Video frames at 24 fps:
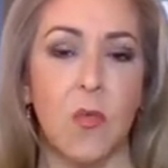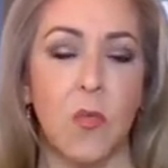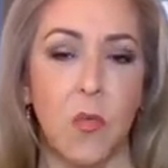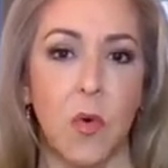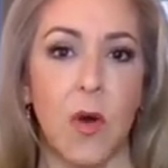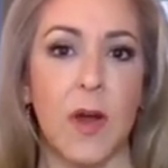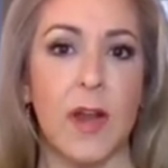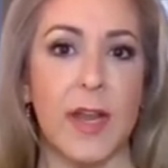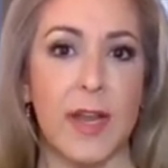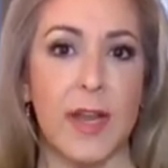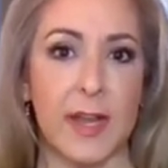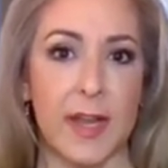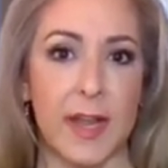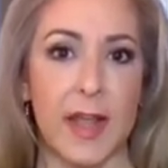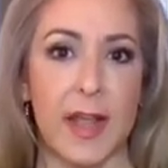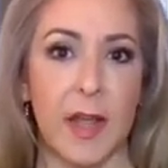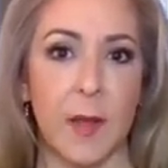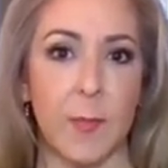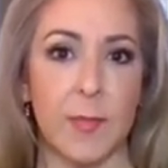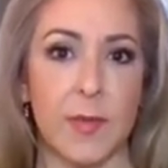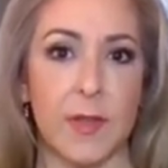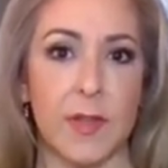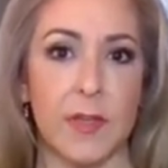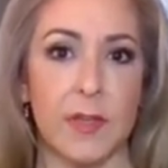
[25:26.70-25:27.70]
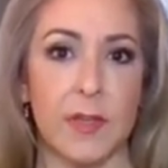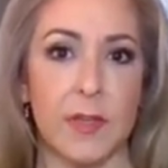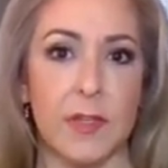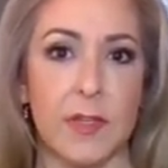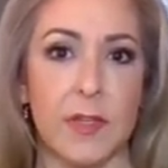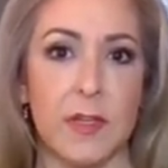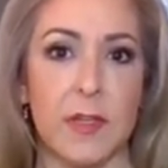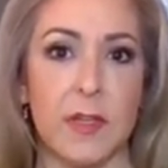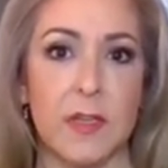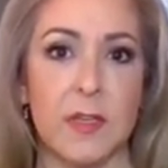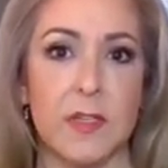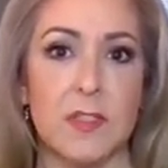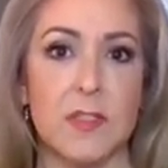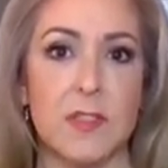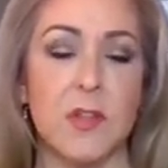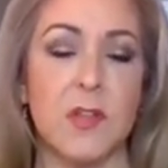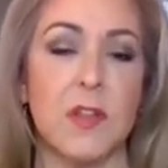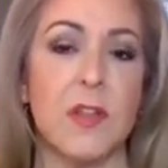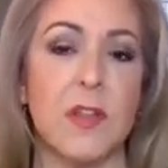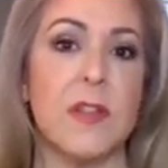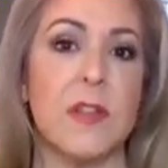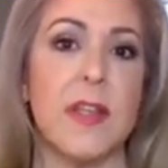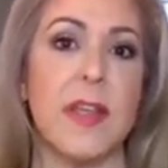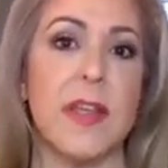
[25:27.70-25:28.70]
what had happened
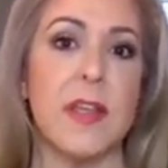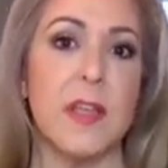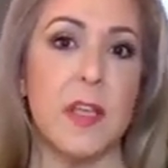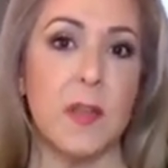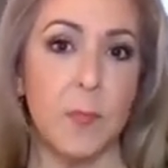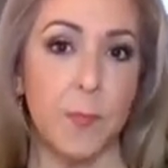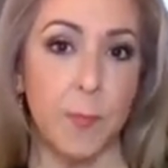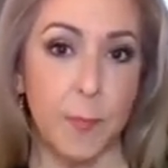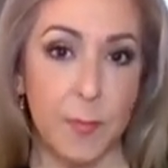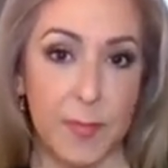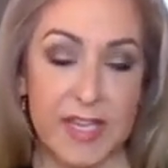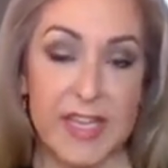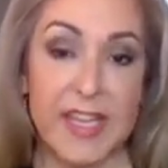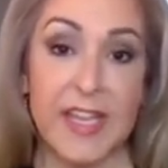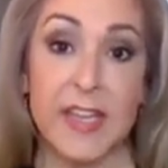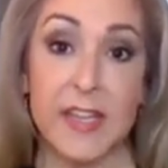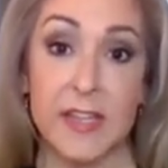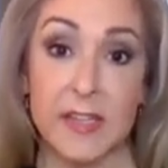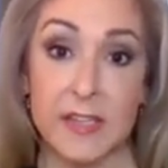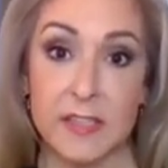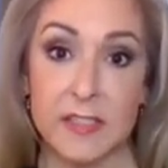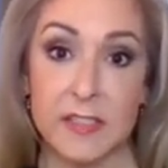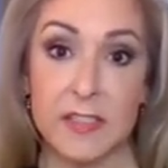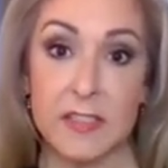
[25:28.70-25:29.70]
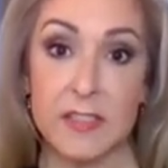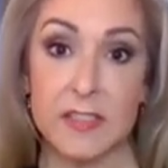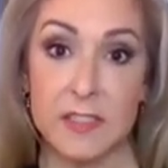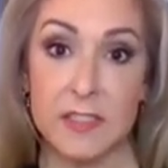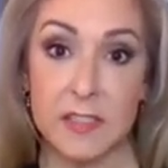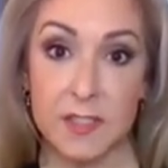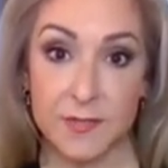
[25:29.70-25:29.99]
so that they could begin